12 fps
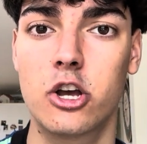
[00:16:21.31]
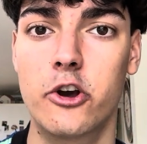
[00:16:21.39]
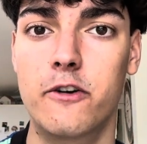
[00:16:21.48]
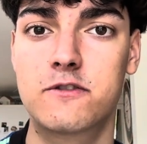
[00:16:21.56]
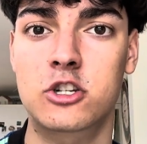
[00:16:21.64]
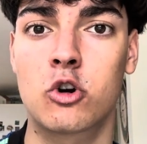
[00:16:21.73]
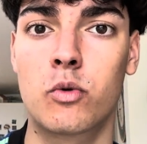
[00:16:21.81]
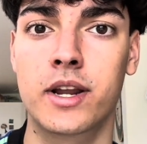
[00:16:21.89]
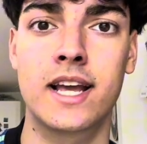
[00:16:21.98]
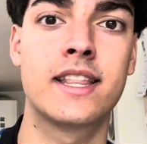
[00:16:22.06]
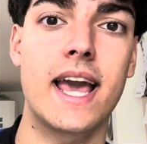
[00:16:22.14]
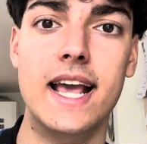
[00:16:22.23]
of scoring
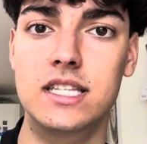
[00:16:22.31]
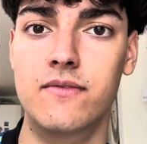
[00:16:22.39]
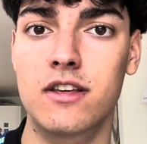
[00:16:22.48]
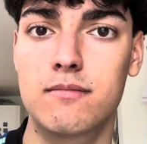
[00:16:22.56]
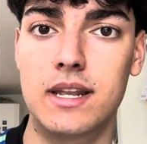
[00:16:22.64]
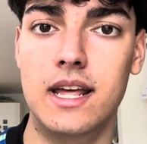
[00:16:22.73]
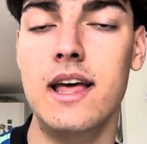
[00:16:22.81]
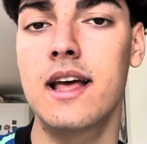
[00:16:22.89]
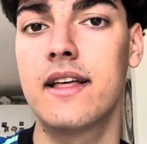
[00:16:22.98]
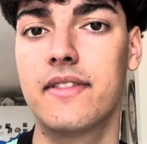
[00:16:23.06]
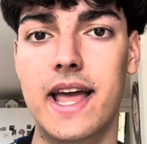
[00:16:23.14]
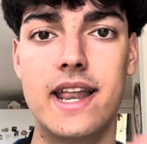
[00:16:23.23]
in the 85th minute
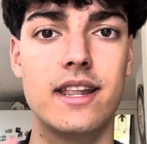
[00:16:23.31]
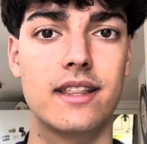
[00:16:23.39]
than